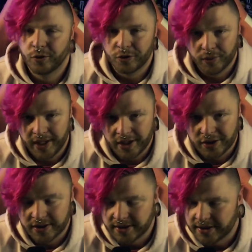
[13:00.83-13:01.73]

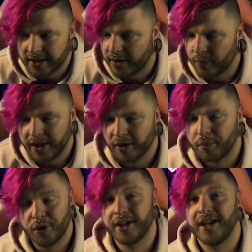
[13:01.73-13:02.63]
creations that we are
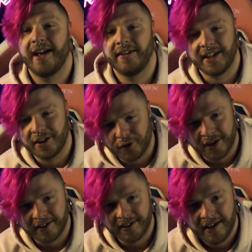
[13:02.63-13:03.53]
putting on the
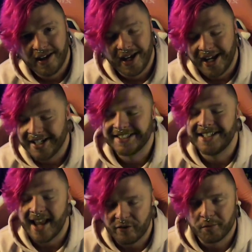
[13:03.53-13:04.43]
internet, it has
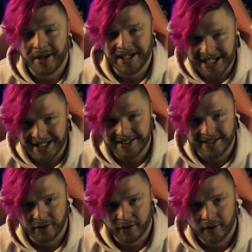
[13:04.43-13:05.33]
never been
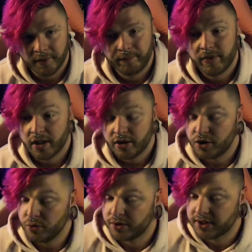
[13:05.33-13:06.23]
easier
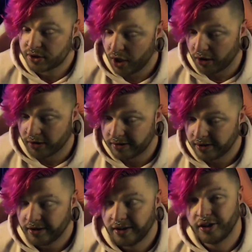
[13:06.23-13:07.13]
to start
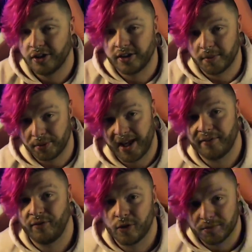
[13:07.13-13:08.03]
the
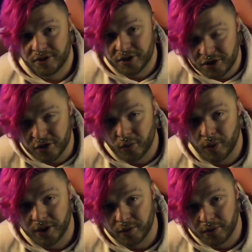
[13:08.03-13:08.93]
platform to do what
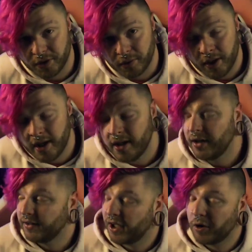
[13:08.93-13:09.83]
you do.
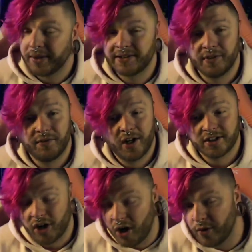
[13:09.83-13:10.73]
Little bits of advice:
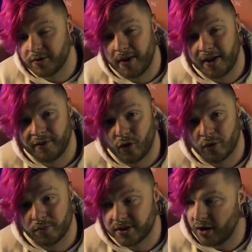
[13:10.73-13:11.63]
always make
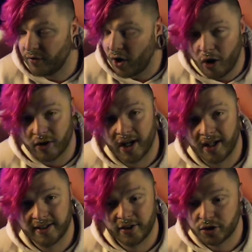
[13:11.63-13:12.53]
forums of all
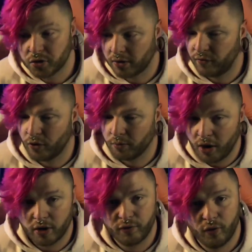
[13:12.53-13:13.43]
content, short form,
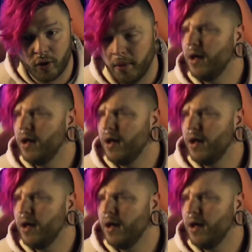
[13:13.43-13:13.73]
long form,